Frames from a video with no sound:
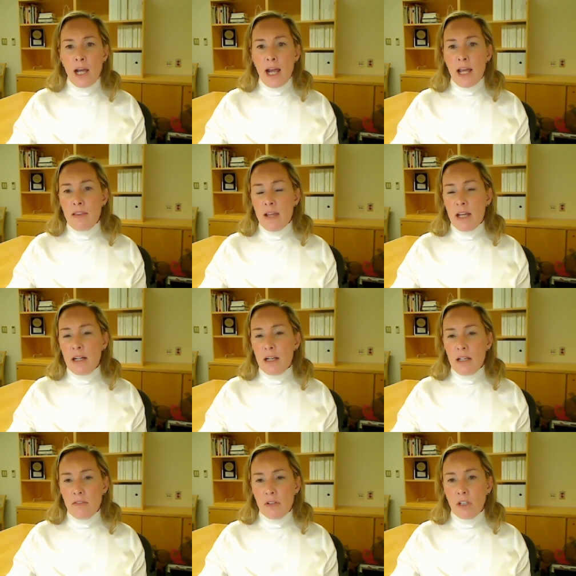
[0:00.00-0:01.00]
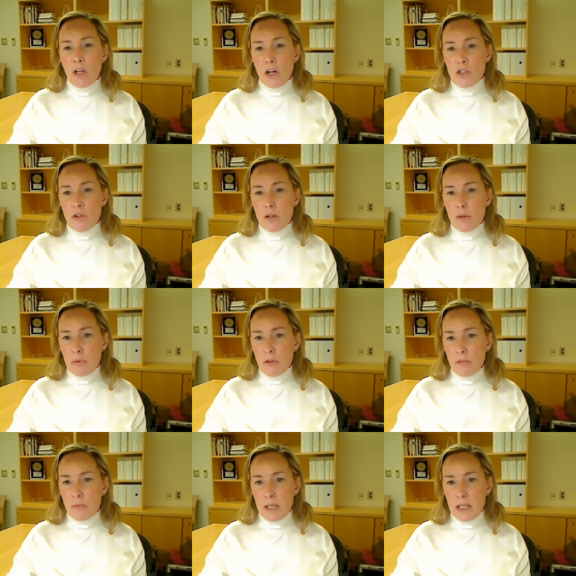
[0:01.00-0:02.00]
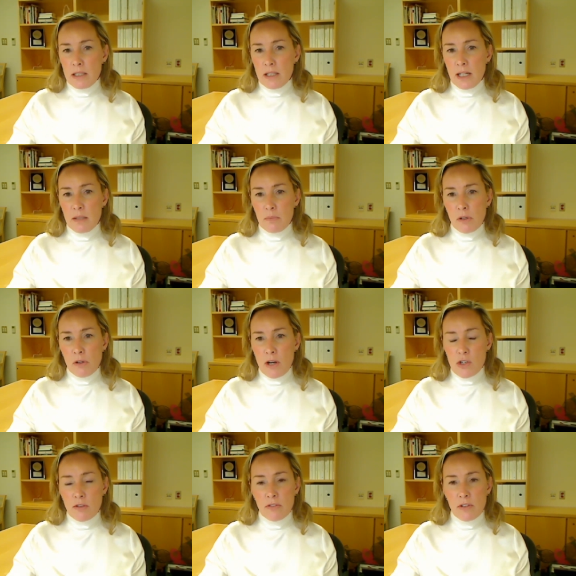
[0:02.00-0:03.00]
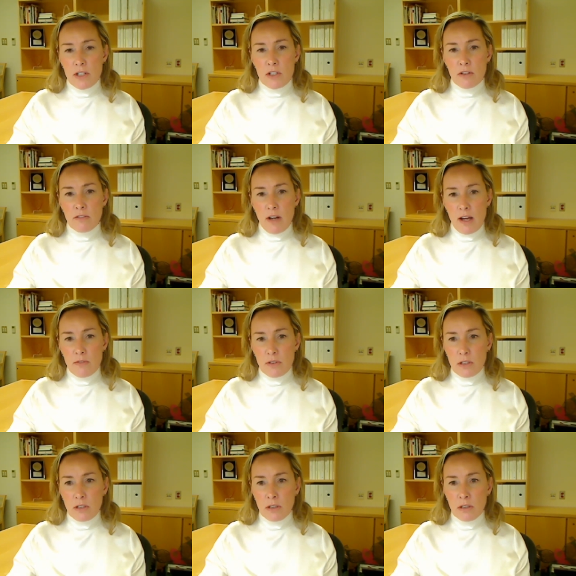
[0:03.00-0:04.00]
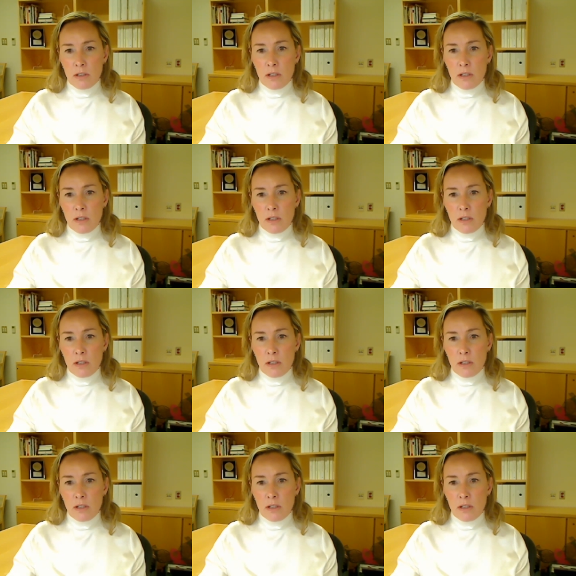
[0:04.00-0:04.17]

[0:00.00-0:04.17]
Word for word: And then an even larger improvement in progression free survival